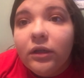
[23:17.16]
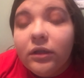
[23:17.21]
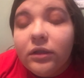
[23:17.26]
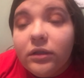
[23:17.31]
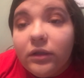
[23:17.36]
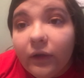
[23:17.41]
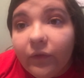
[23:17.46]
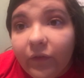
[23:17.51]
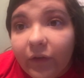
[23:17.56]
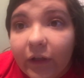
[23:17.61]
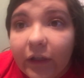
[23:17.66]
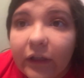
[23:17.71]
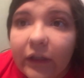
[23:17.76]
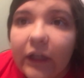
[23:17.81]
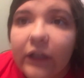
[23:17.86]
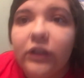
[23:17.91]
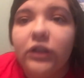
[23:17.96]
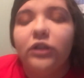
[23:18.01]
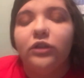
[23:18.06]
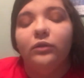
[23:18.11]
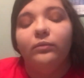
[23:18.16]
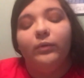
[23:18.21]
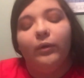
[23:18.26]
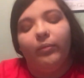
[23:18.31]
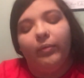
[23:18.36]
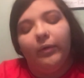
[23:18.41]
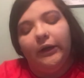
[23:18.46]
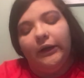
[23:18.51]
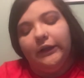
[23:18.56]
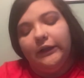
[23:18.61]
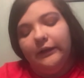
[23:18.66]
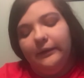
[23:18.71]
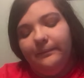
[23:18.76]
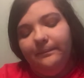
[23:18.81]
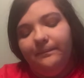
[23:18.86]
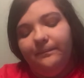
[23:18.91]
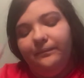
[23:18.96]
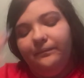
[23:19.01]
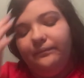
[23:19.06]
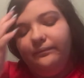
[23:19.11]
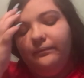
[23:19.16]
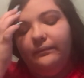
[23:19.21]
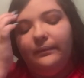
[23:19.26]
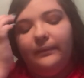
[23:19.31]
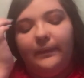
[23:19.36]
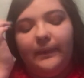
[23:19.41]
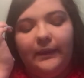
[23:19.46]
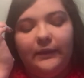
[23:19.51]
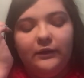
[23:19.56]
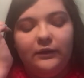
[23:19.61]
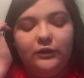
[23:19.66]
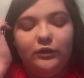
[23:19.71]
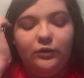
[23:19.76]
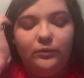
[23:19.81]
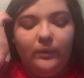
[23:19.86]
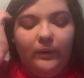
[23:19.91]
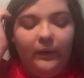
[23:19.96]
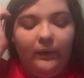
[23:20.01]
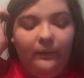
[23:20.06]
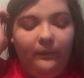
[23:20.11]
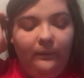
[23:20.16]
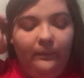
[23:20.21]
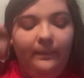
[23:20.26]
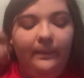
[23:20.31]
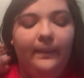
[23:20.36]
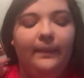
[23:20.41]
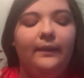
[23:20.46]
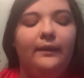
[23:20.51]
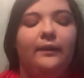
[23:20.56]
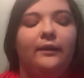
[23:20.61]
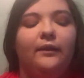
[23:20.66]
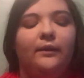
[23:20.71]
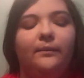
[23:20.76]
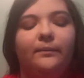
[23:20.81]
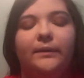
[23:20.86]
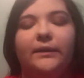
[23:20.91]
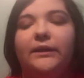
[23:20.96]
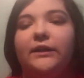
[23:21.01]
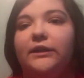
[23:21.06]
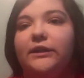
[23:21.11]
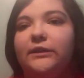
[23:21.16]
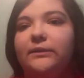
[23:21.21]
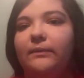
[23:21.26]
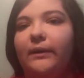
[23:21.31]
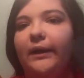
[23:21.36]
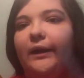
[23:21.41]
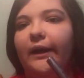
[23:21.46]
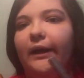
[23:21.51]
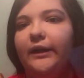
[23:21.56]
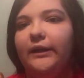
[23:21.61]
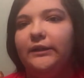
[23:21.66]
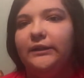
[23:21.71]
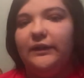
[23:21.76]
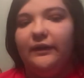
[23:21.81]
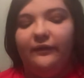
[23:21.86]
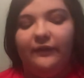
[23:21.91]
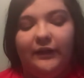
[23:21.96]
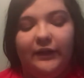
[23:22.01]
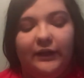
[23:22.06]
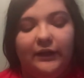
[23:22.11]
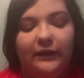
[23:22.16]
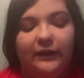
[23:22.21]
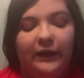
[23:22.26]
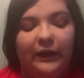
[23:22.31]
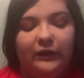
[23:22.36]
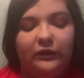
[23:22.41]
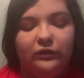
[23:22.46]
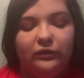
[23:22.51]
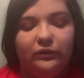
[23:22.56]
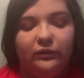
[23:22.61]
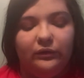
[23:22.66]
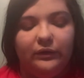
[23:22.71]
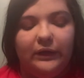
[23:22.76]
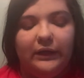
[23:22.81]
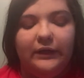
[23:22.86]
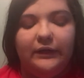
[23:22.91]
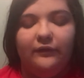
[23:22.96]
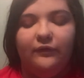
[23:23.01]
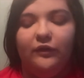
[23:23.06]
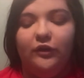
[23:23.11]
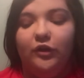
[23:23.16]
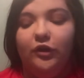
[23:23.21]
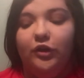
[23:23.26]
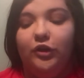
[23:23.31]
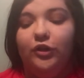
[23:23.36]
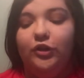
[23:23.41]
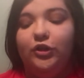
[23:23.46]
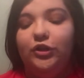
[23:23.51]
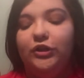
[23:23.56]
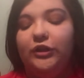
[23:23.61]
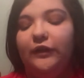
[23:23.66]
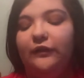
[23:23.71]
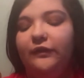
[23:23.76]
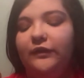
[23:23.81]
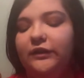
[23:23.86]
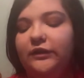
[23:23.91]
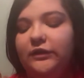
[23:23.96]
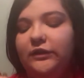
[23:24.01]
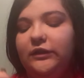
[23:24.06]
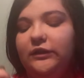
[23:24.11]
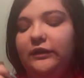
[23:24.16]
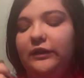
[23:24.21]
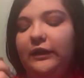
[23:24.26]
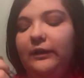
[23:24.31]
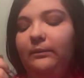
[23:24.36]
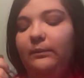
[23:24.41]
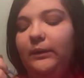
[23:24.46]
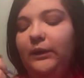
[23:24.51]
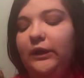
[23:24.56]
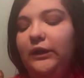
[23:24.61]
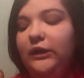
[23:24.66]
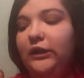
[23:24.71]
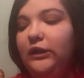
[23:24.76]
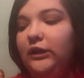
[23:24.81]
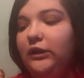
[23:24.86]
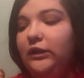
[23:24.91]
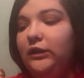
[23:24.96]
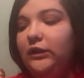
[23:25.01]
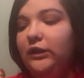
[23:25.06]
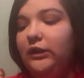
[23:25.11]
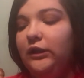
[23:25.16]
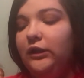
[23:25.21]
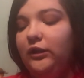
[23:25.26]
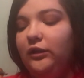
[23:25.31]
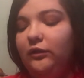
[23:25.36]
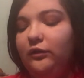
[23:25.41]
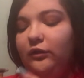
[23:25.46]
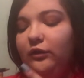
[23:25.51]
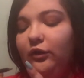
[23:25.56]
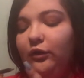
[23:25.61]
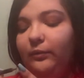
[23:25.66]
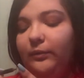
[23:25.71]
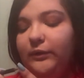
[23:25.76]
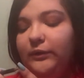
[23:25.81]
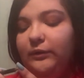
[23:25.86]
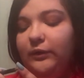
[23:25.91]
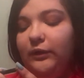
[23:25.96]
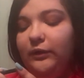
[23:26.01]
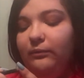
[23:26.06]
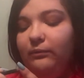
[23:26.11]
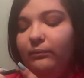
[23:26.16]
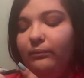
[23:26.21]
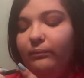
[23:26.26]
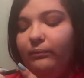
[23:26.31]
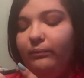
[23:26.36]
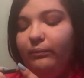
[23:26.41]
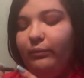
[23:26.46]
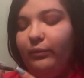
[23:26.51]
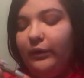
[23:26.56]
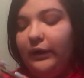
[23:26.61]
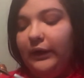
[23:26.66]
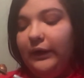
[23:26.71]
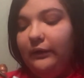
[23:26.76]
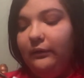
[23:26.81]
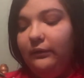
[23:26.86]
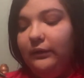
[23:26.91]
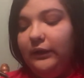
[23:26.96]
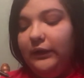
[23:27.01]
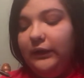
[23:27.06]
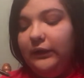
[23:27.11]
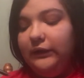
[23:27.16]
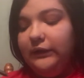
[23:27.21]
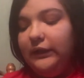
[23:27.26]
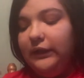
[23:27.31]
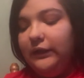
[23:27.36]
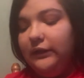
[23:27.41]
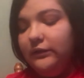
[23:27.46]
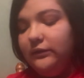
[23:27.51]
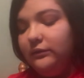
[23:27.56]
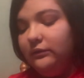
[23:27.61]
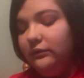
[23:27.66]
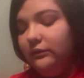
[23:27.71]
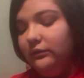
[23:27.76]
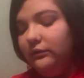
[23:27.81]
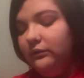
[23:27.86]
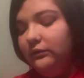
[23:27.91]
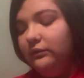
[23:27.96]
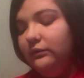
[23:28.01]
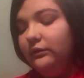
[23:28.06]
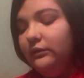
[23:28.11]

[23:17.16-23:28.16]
So I feel like that's super pretty as well because my eyes have like a natural kind of shift to them. They go between brown and hazel.